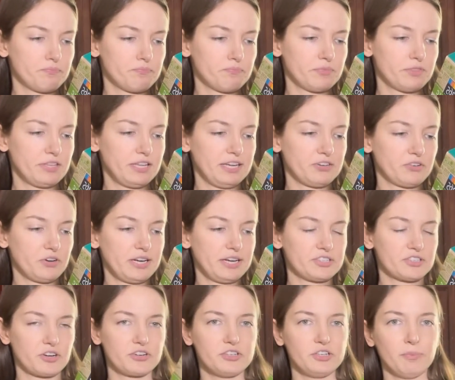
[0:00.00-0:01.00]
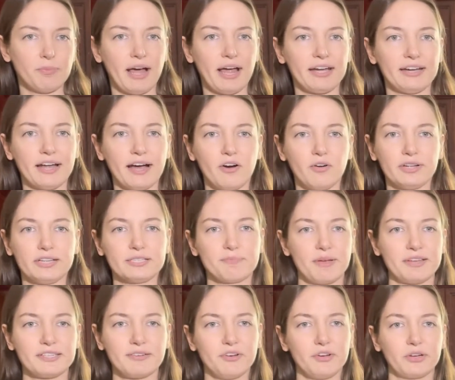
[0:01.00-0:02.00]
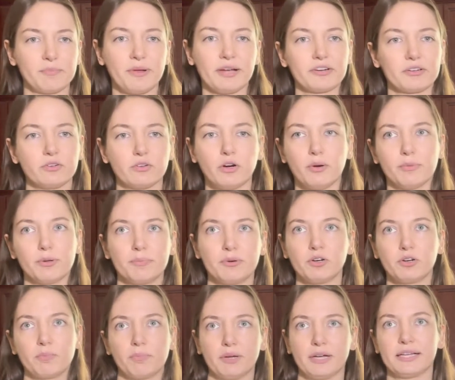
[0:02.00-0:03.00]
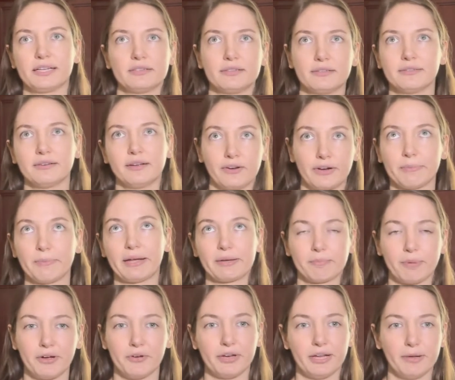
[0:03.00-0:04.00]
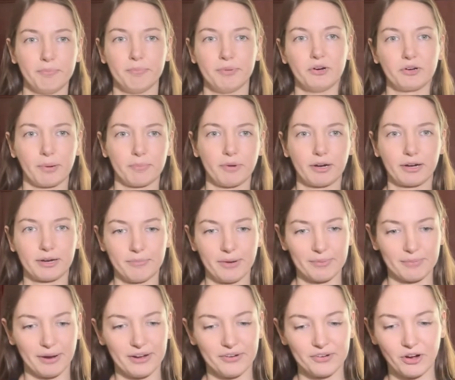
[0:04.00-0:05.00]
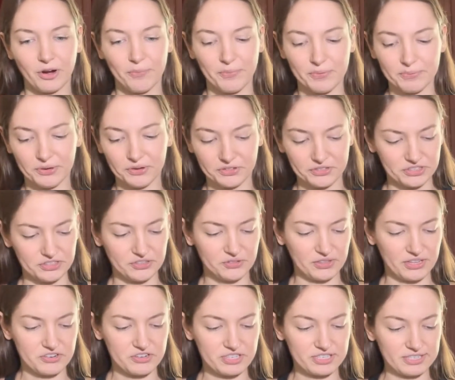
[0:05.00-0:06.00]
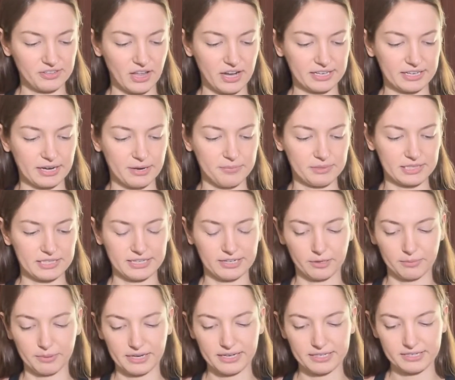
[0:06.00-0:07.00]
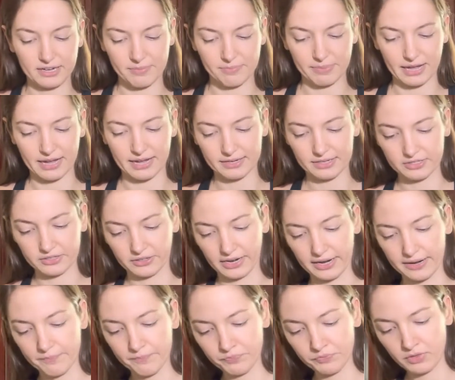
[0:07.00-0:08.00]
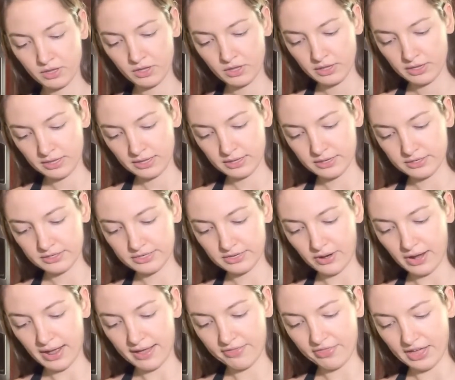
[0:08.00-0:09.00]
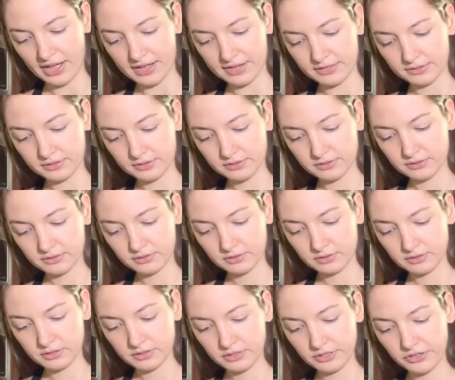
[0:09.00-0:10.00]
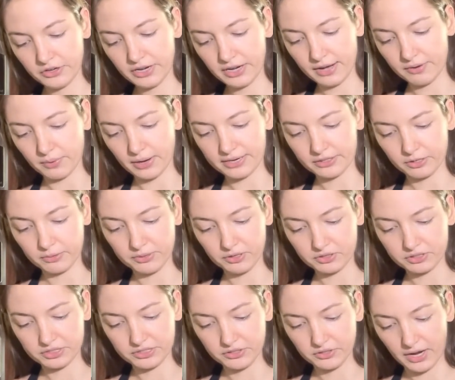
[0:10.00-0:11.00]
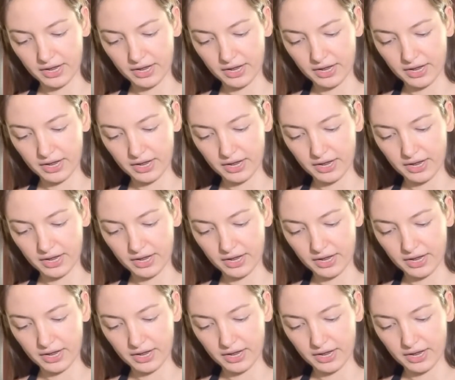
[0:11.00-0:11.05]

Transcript: The ingredients aren't too bad. Now, it's best if you can make your own almond milk, but I'm already making my own hemp milk. I'm not going to make my own almond milk too. There's just a lot of gums in here, but it's not bad. It's okay. And so I add that. You can add regular milk too.